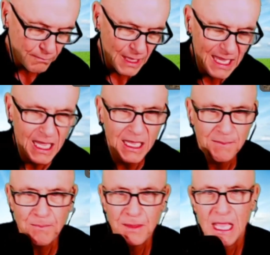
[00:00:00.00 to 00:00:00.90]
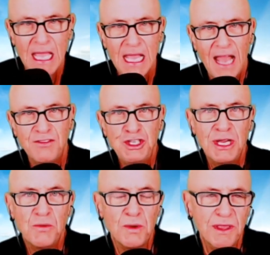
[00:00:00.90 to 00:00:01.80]
I've shared
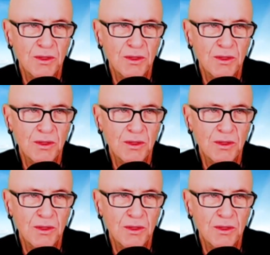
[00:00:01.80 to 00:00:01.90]
with you,